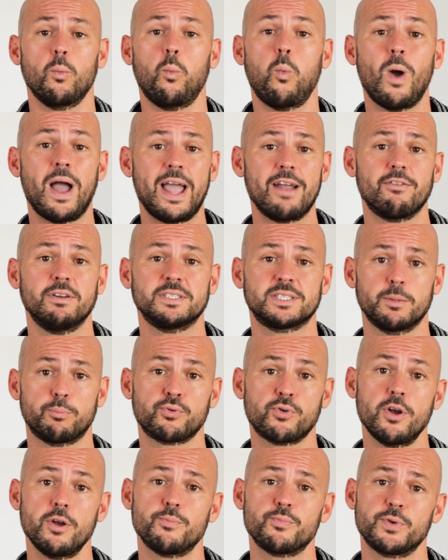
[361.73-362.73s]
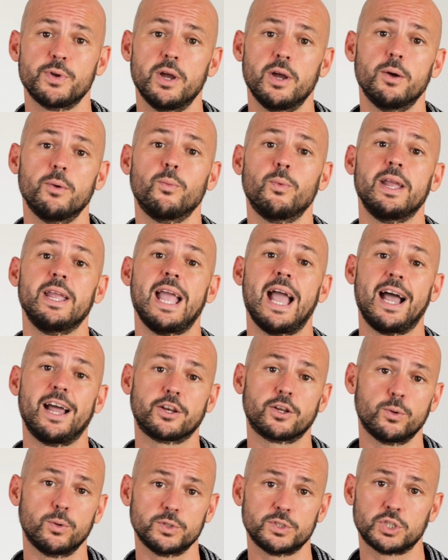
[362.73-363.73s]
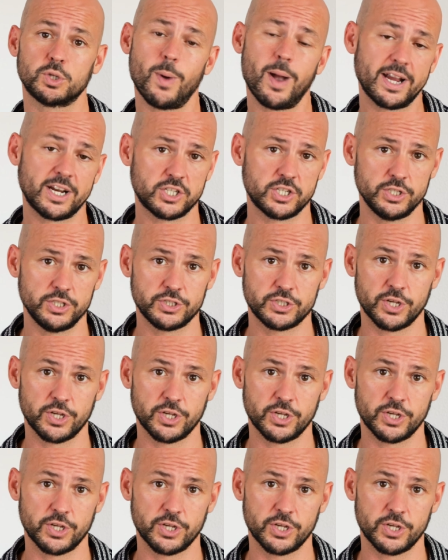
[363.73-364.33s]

where it's appropriate, we add calls to action